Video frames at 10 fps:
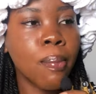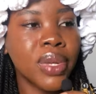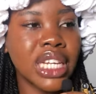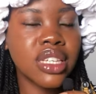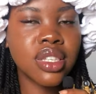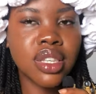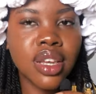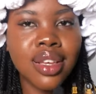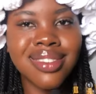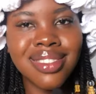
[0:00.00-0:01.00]
please
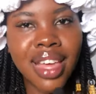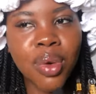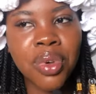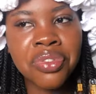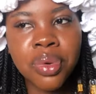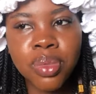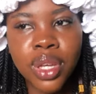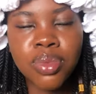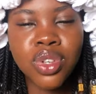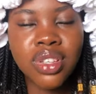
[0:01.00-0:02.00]
stay away from
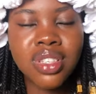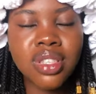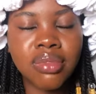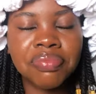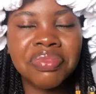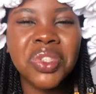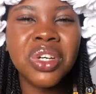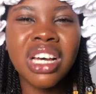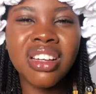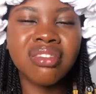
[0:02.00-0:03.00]
them just you
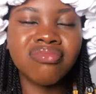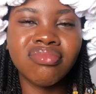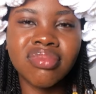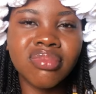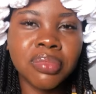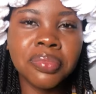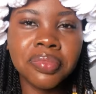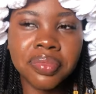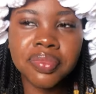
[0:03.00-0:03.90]
can mm?